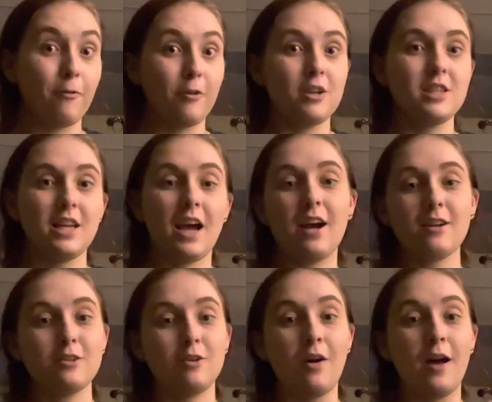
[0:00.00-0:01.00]
first
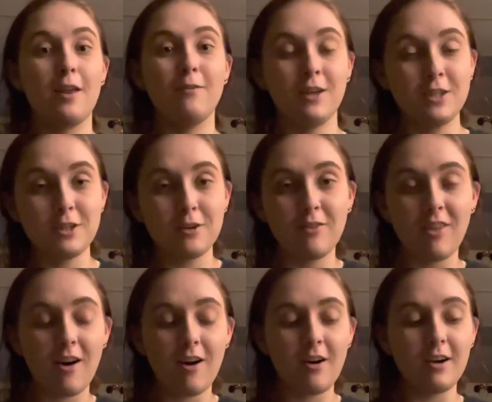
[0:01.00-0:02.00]
actual adventure
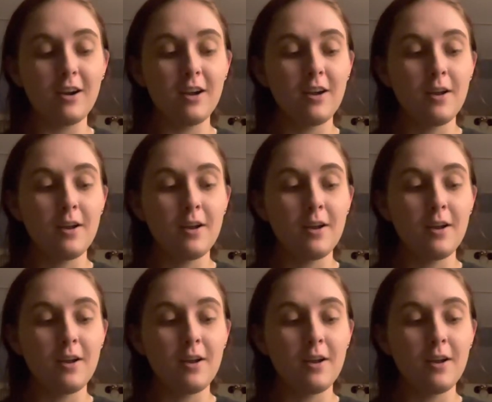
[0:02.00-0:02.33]
vlog.